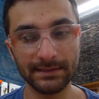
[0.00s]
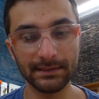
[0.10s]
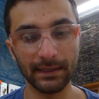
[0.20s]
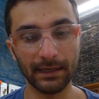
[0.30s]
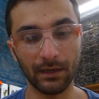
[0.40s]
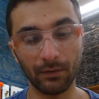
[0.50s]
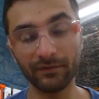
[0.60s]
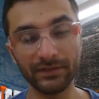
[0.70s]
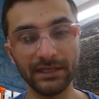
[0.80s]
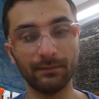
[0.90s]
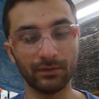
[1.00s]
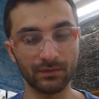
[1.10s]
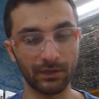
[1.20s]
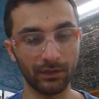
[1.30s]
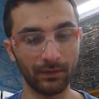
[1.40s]
a river table is
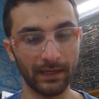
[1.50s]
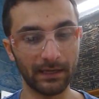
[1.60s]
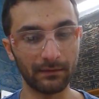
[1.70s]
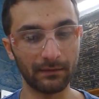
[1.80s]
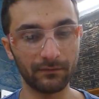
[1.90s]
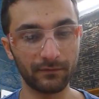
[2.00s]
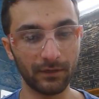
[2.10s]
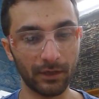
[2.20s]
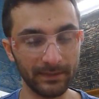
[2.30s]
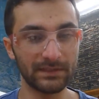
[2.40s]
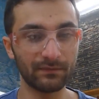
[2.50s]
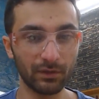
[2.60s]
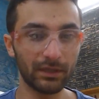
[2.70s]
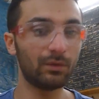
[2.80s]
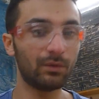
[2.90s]
where you have a piece of
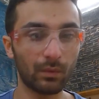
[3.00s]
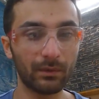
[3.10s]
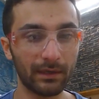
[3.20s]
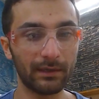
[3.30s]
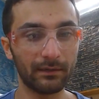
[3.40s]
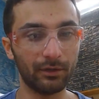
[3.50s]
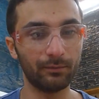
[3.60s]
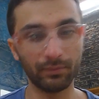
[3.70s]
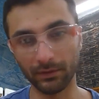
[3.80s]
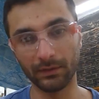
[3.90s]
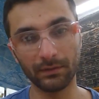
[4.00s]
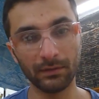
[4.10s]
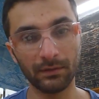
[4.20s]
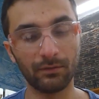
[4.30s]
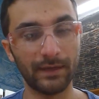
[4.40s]
wood, and in one way or another, you put
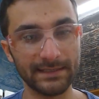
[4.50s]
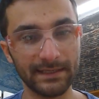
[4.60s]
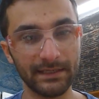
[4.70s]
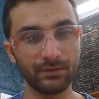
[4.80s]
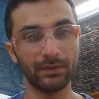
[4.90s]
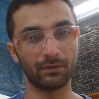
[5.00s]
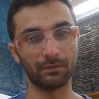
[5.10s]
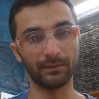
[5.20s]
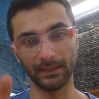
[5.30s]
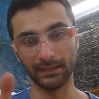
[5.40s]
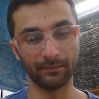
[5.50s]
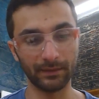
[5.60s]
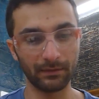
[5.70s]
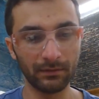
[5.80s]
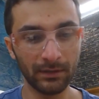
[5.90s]
resin into it, normally in the
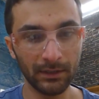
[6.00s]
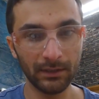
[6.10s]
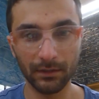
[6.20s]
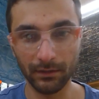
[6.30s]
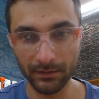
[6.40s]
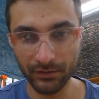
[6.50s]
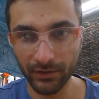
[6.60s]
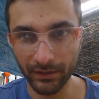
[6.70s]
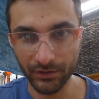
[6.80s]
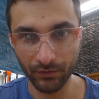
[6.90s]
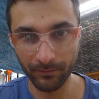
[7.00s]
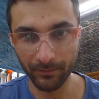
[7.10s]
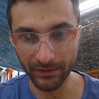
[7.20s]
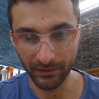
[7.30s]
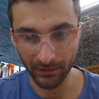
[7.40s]
middle. I'll try to show you a
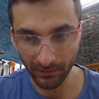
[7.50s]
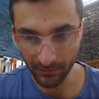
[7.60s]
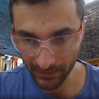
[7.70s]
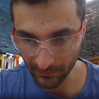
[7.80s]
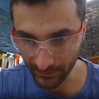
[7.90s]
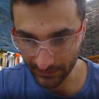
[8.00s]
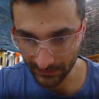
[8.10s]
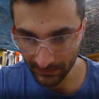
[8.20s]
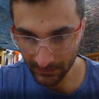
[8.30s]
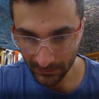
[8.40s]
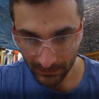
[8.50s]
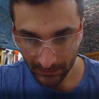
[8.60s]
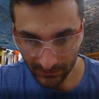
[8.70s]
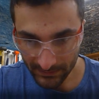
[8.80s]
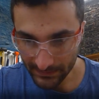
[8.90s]
picture here quick. You can
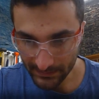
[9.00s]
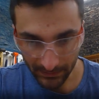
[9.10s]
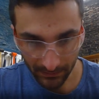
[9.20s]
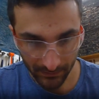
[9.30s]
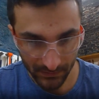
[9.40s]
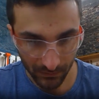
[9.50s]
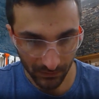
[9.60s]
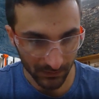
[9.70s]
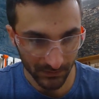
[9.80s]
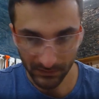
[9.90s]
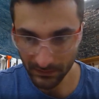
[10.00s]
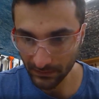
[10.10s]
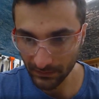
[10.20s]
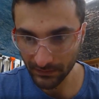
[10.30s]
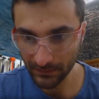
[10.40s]
see how this works.
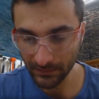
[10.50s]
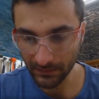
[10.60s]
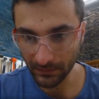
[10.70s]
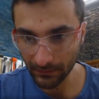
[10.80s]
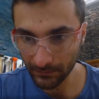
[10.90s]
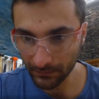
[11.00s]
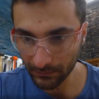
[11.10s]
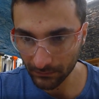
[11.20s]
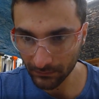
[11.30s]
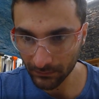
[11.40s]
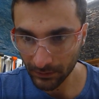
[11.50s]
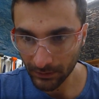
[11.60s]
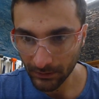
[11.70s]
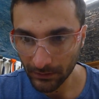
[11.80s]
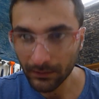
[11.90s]
So
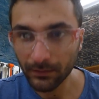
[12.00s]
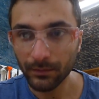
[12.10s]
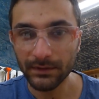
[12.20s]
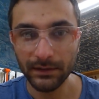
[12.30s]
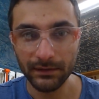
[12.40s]
your